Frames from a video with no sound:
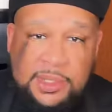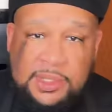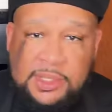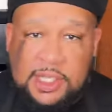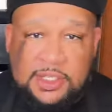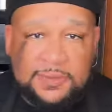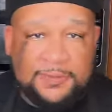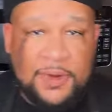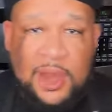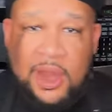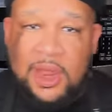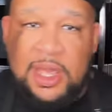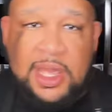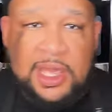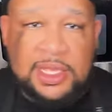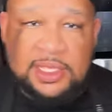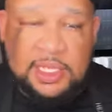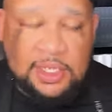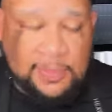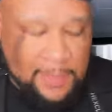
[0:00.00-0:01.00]
mix is very
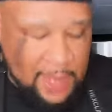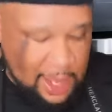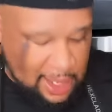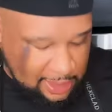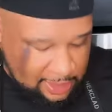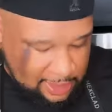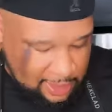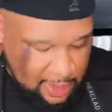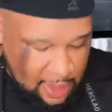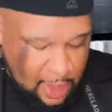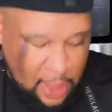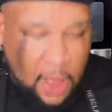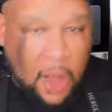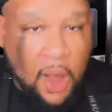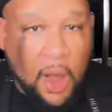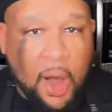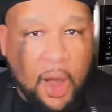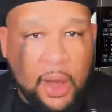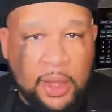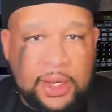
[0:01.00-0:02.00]
easy to make.
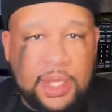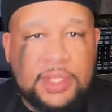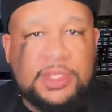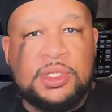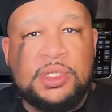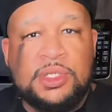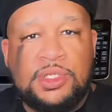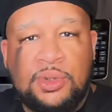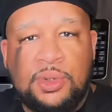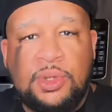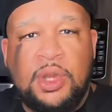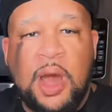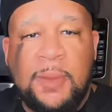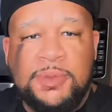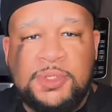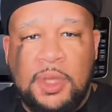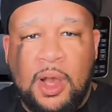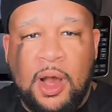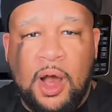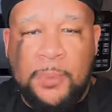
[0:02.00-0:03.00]
All this is two
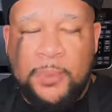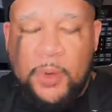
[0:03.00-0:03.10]
cups of